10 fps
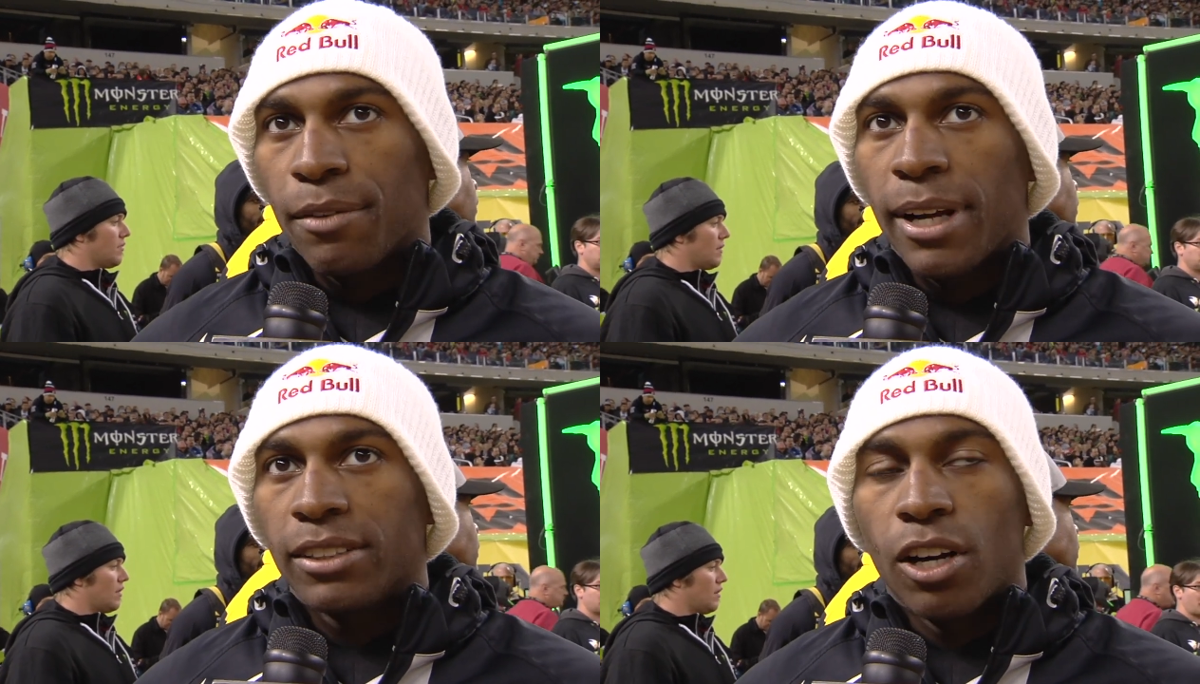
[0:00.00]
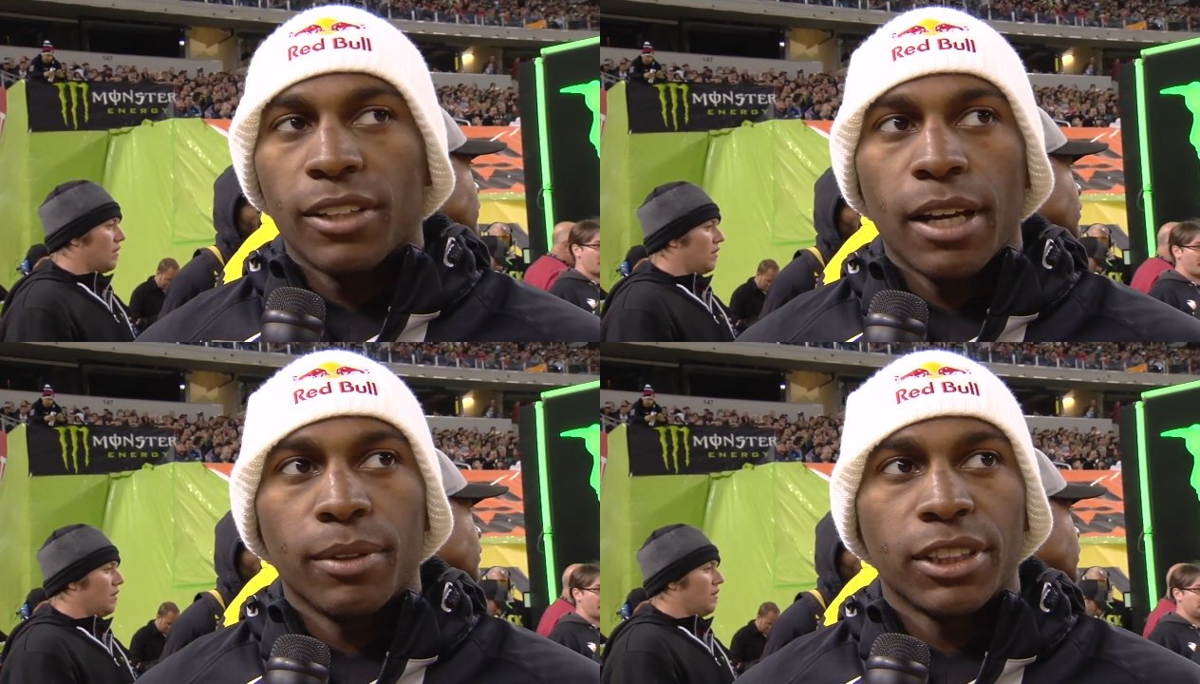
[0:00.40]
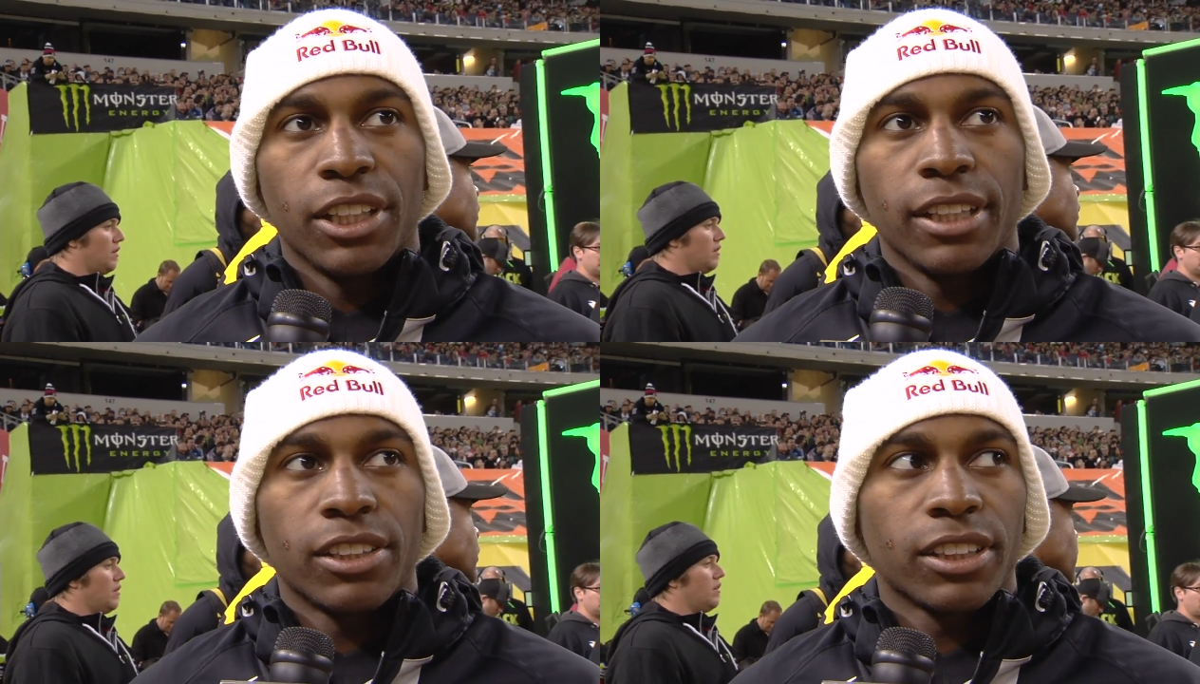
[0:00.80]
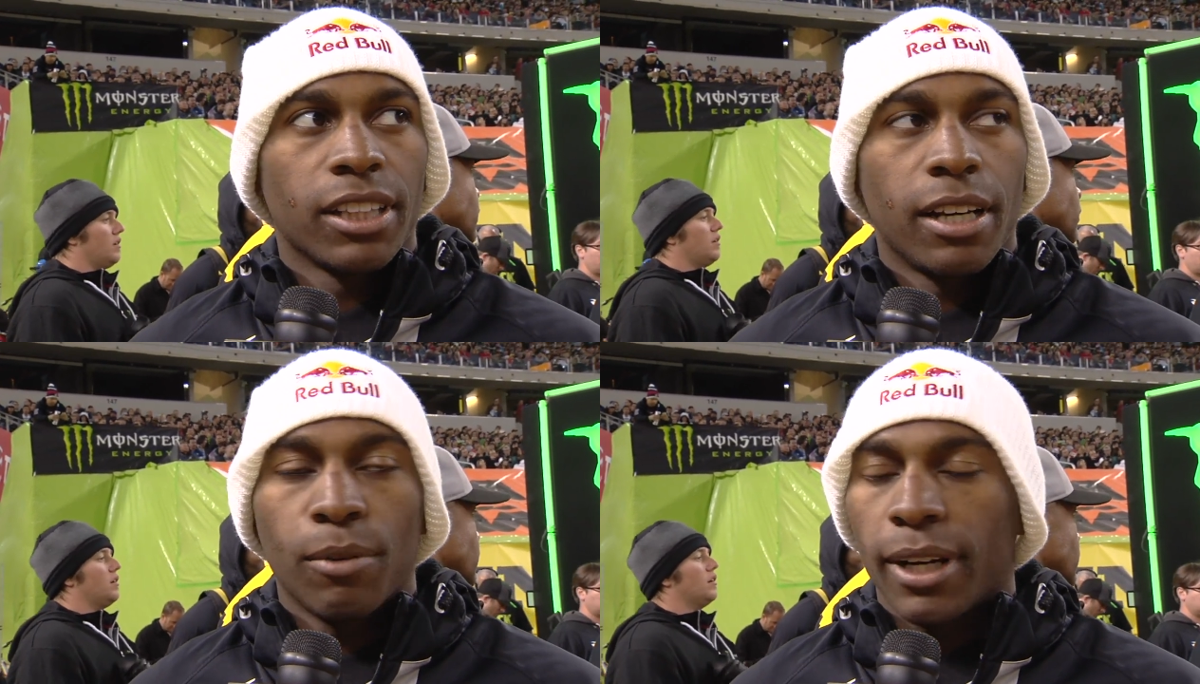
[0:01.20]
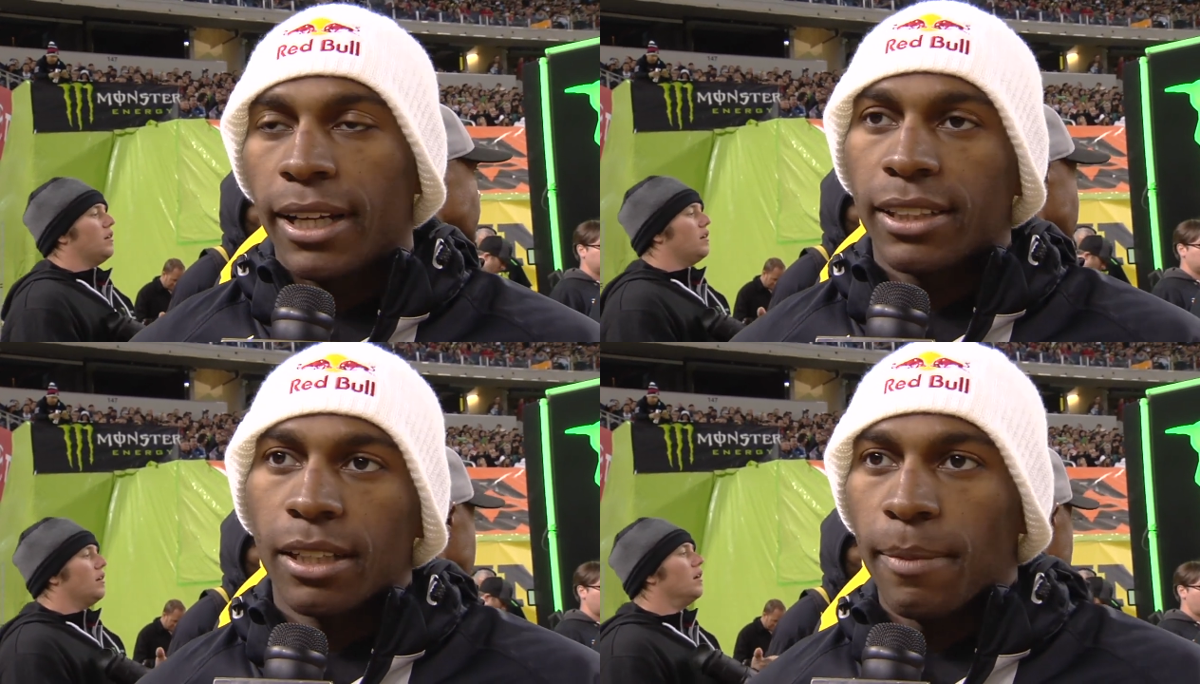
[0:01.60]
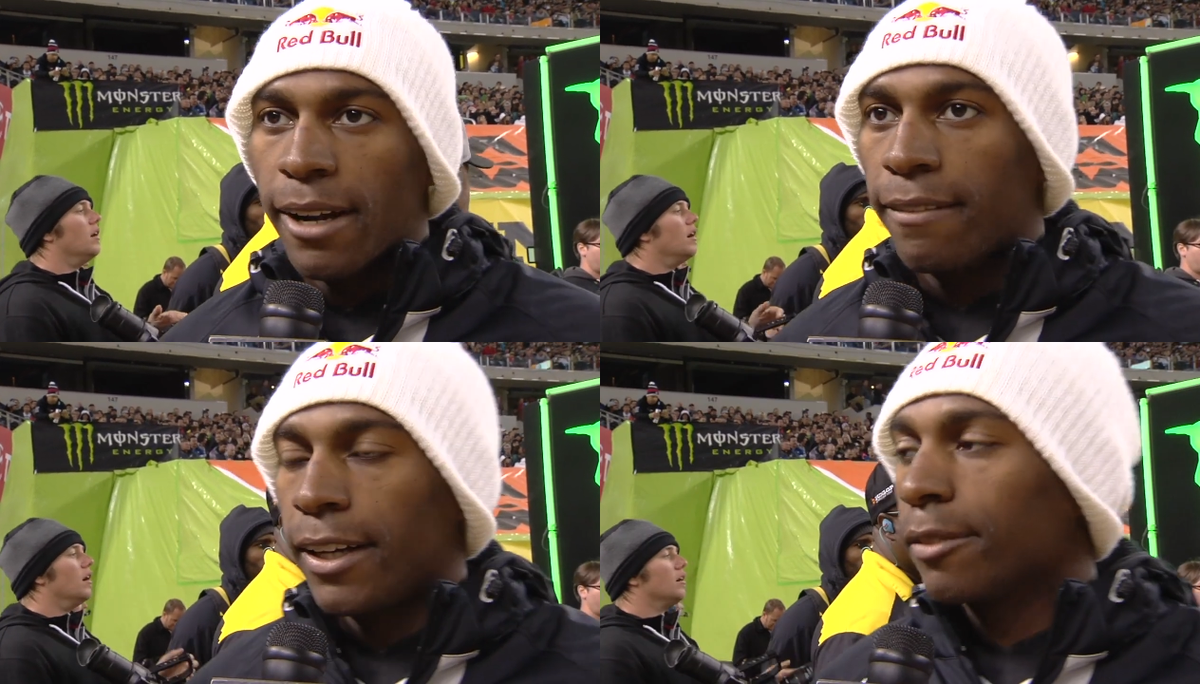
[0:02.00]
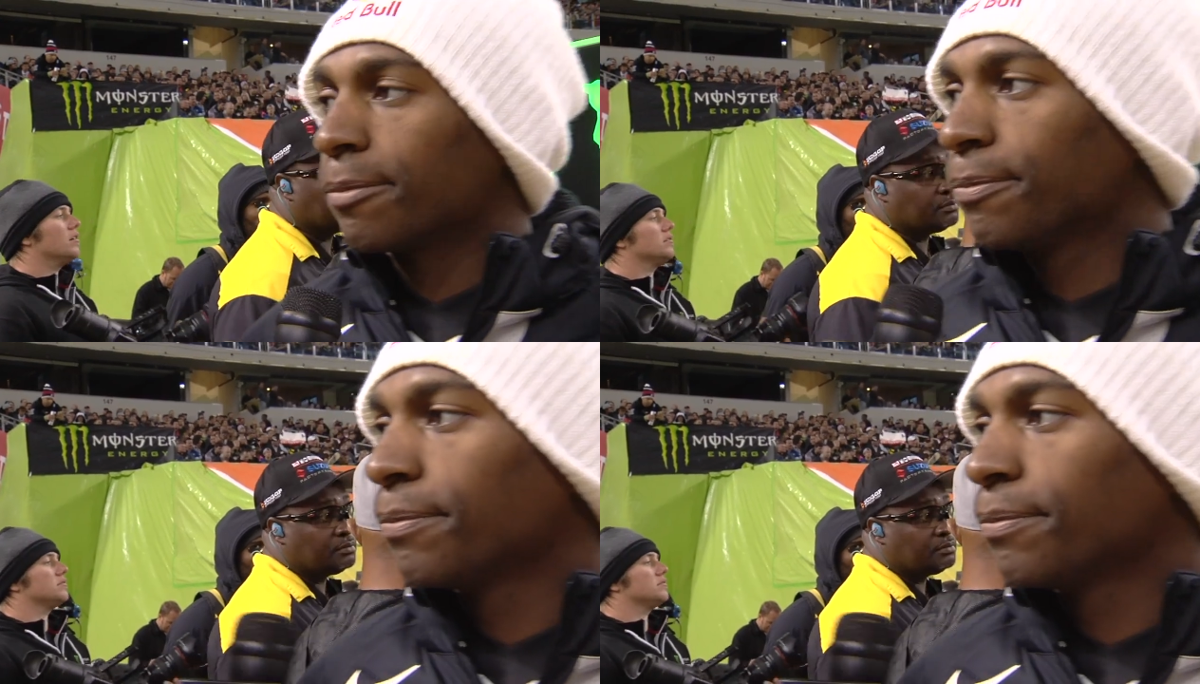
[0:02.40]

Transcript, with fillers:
Speaker 1: heat race all day was good. Just uh, wanted to get to the main event.